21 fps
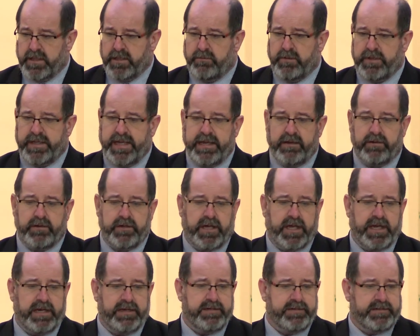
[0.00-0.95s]
with 8 or
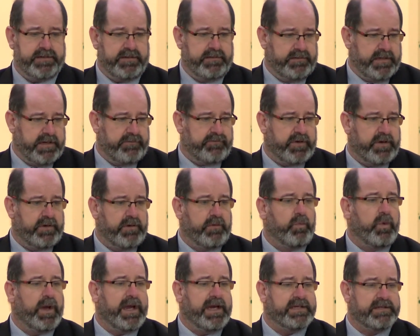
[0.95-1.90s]
9 different
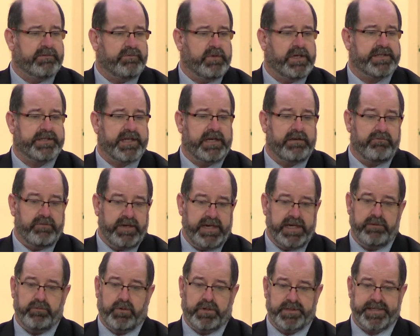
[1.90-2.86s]
ways in which they
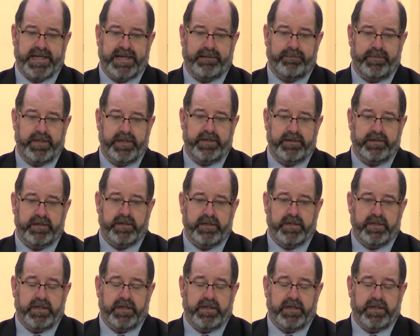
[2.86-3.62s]
read what's happened.